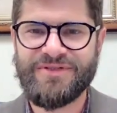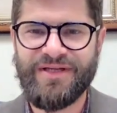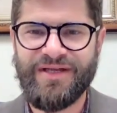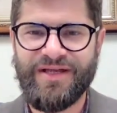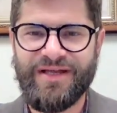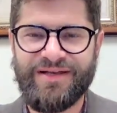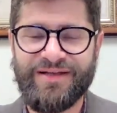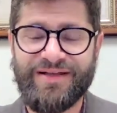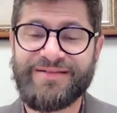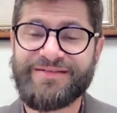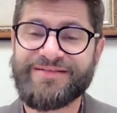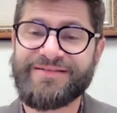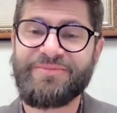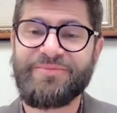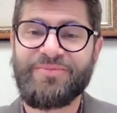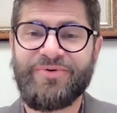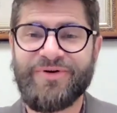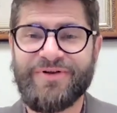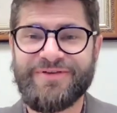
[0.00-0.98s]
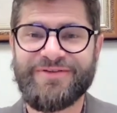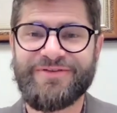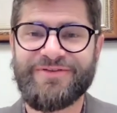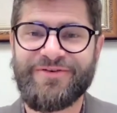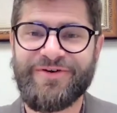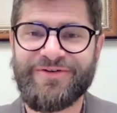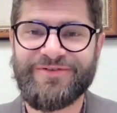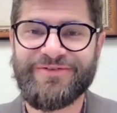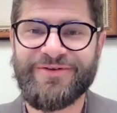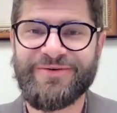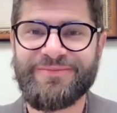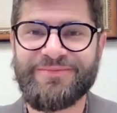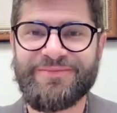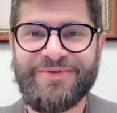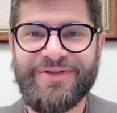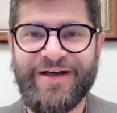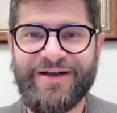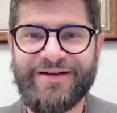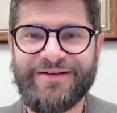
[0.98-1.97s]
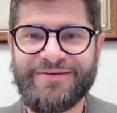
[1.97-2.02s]
And at some points, there are some
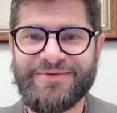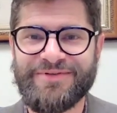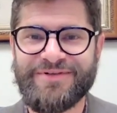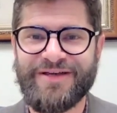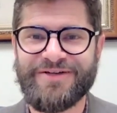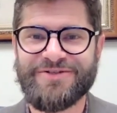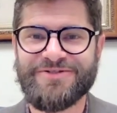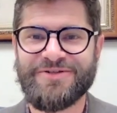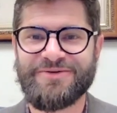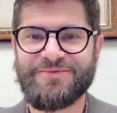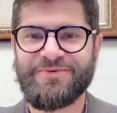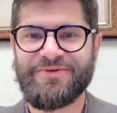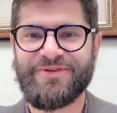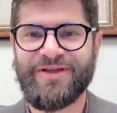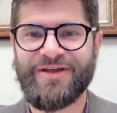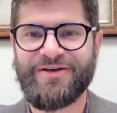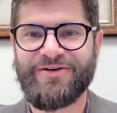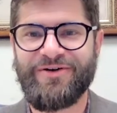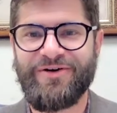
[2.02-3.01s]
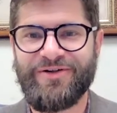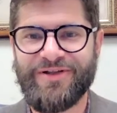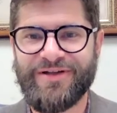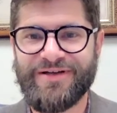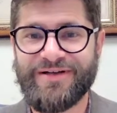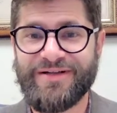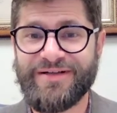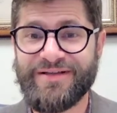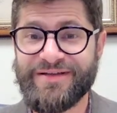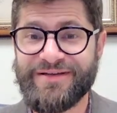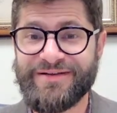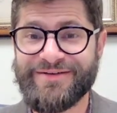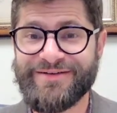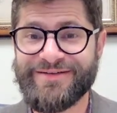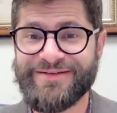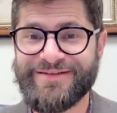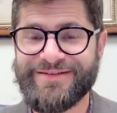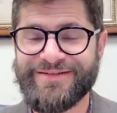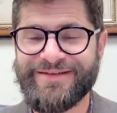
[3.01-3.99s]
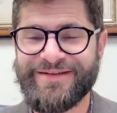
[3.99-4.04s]
documents actually where they call it clear and
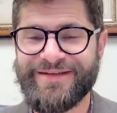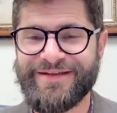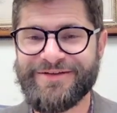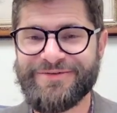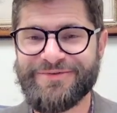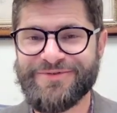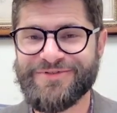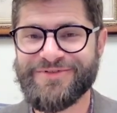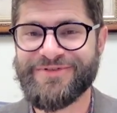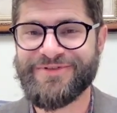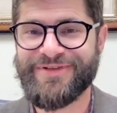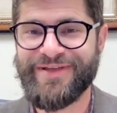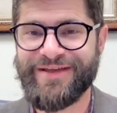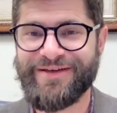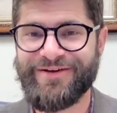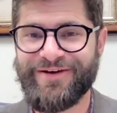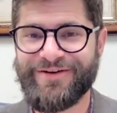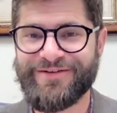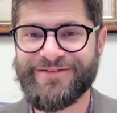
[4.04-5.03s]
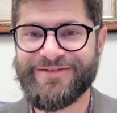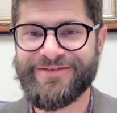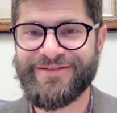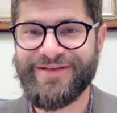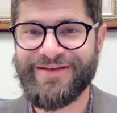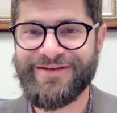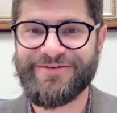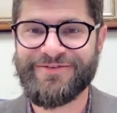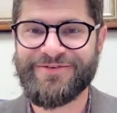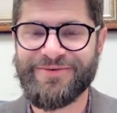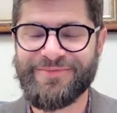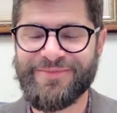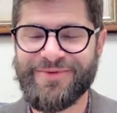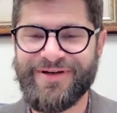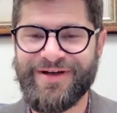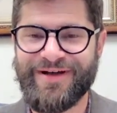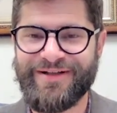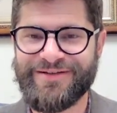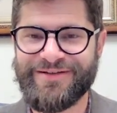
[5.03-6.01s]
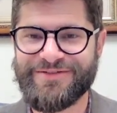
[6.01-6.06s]
distinct, which is Descartes' later
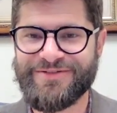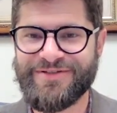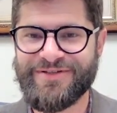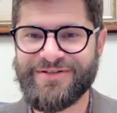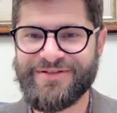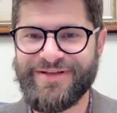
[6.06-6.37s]
terminology.